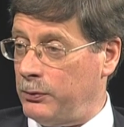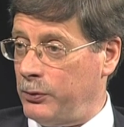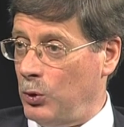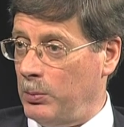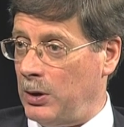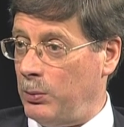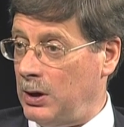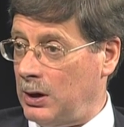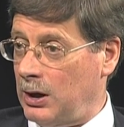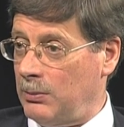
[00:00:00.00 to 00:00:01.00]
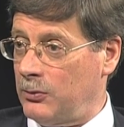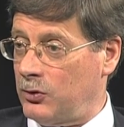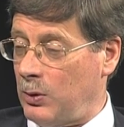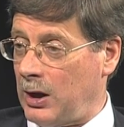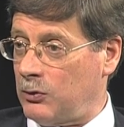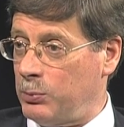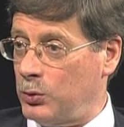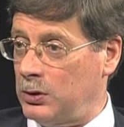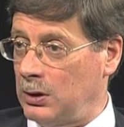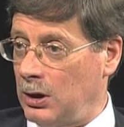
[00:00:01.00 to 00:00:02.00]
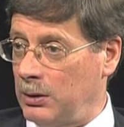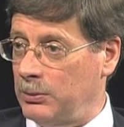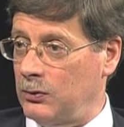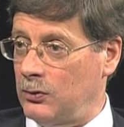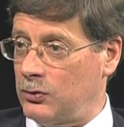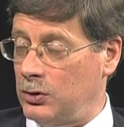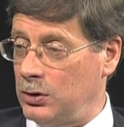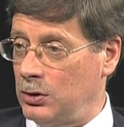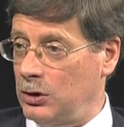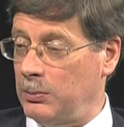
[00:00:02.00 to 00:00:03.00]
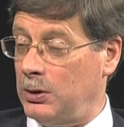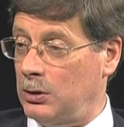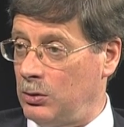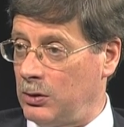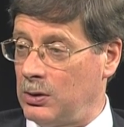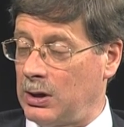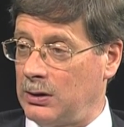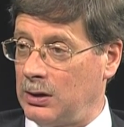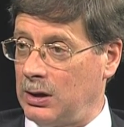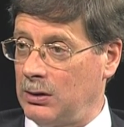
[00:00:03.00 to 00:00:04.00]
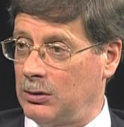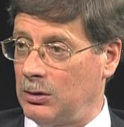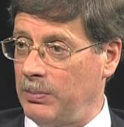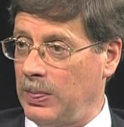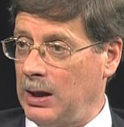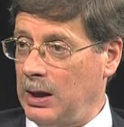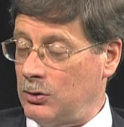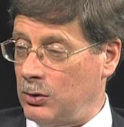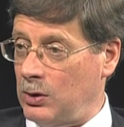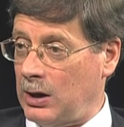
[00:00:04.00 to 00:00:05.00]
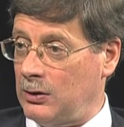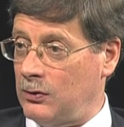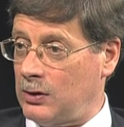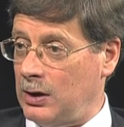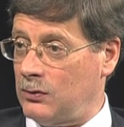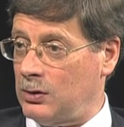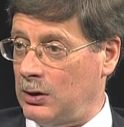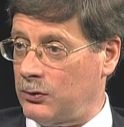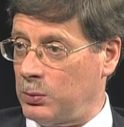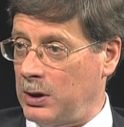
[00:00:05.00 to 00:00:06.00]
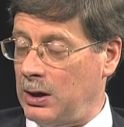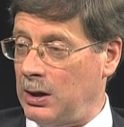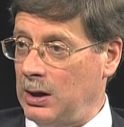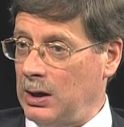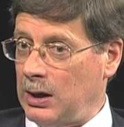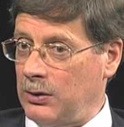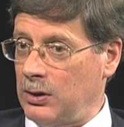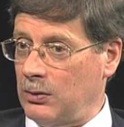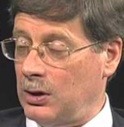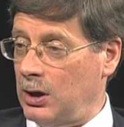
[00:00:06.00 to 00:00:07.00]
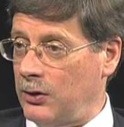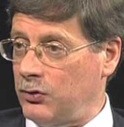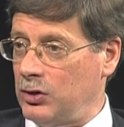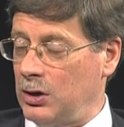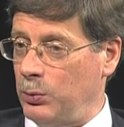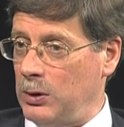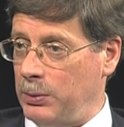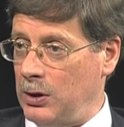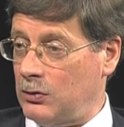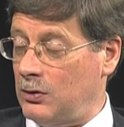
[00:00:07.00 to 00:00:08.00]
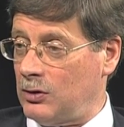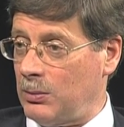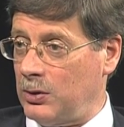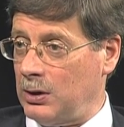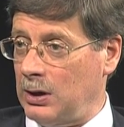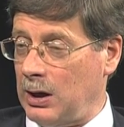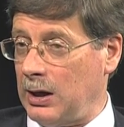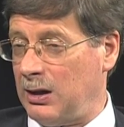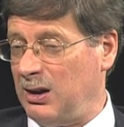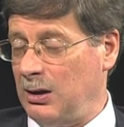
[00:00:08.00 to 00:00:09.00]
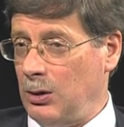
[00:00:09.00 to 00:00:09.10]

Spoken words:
performer when it comes to exporting garments to Europe, including the United Kingdom, to the United States and elsewhere. I think that last year we purchased something like